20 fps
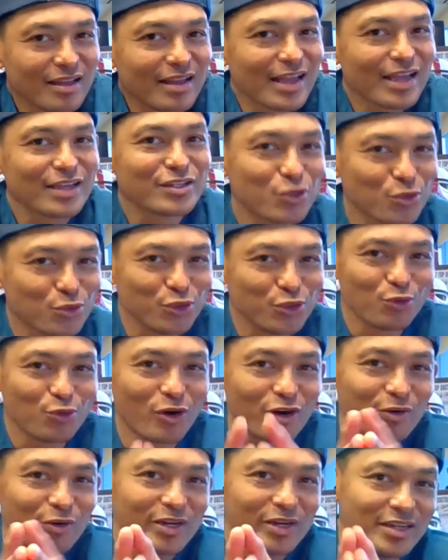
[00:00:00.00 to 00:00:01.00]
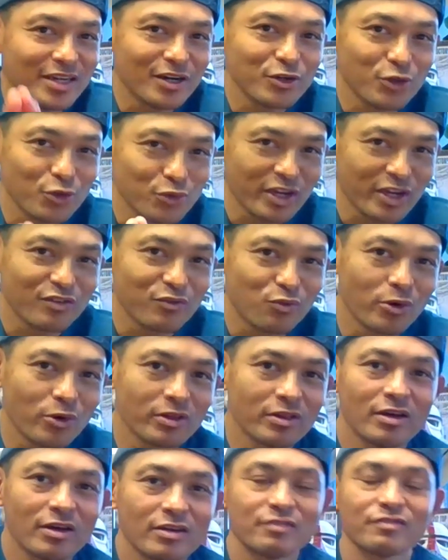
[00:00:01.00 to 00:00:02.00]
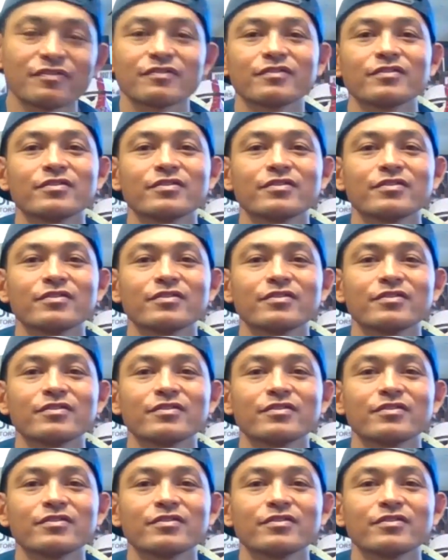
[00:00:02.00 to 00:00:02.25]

as who you are right now, you only have one life.